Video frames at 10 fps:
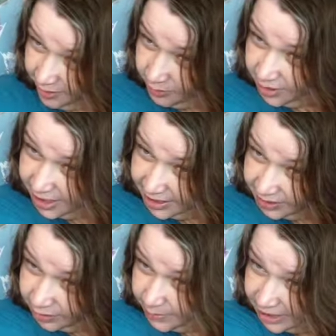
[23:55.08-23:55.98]
know what I can
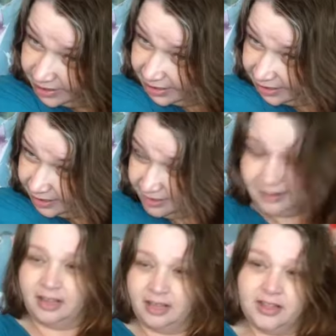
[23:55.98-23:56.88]
do about that
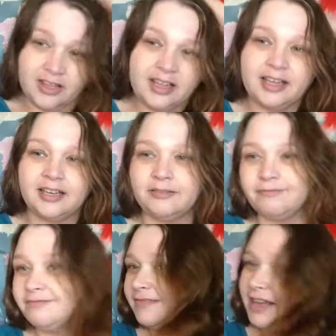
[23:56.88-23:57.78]
other than
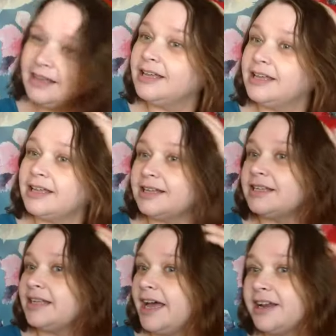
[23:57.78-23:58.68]

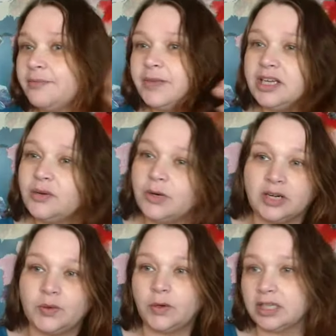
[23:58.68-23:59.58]
let it be what
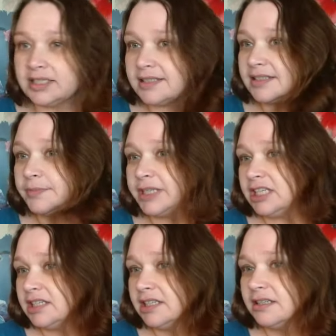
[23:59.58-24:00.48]
it wants to
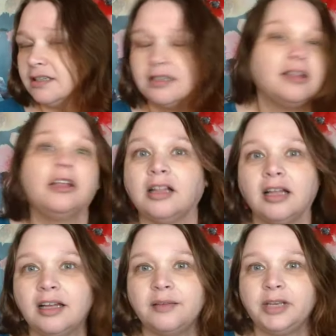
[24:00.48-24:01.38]
be.
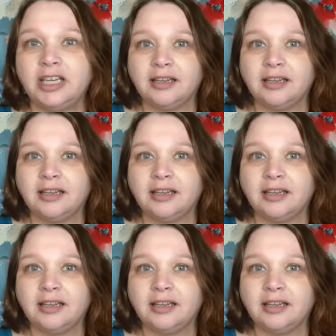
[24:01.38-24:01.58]
I mean,